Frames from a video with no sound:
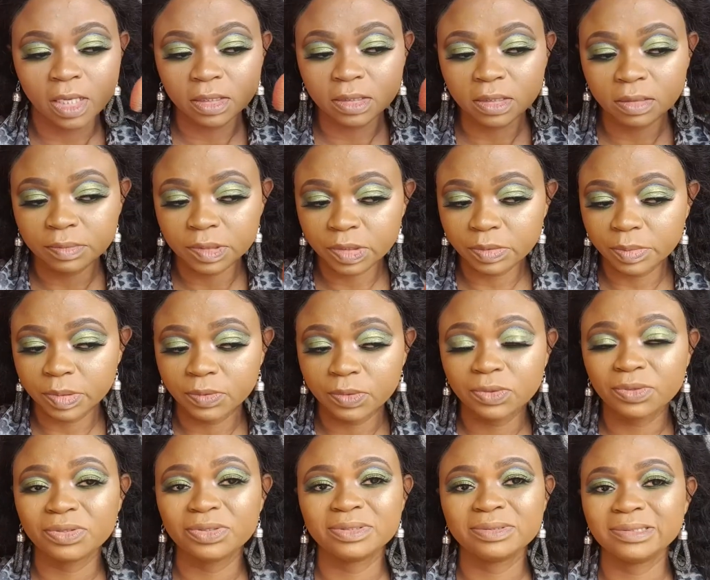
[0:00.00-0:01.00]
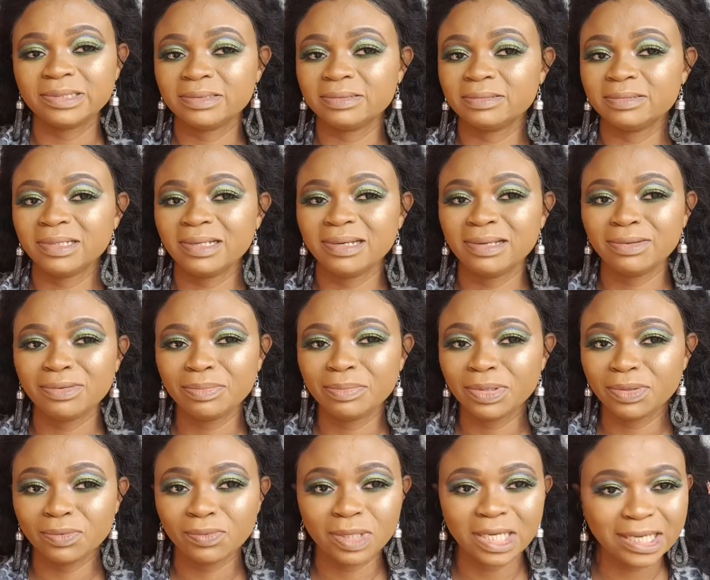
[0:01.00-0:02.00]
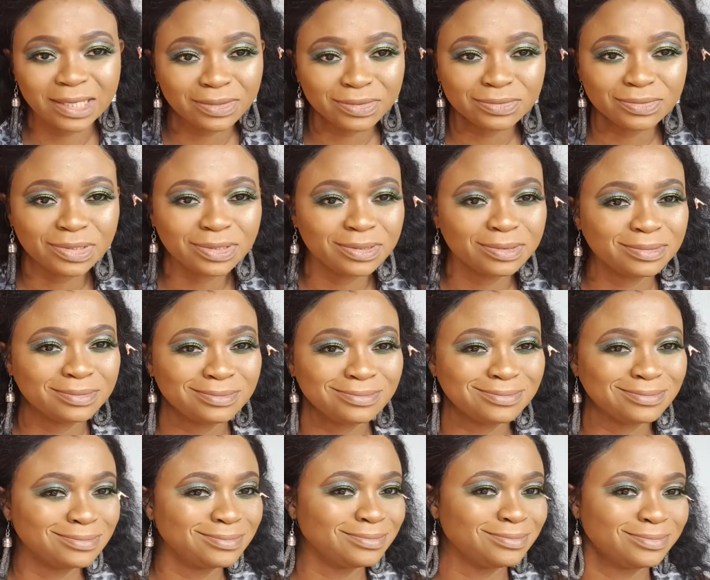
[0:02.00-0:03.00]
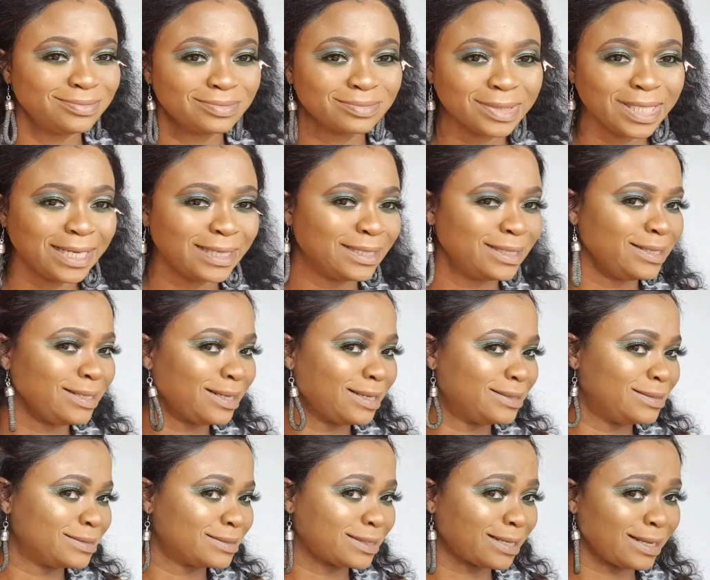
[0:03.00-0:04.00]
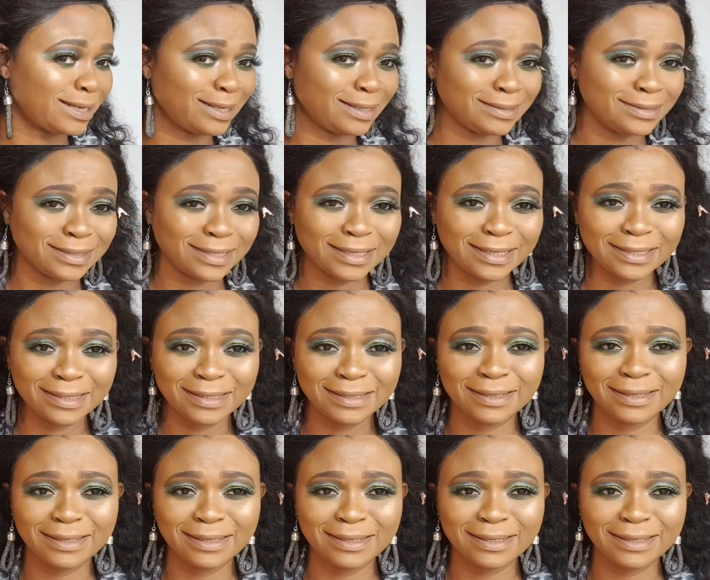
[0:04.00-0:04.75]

seems to be going a little bit wild. I really like this highlighter.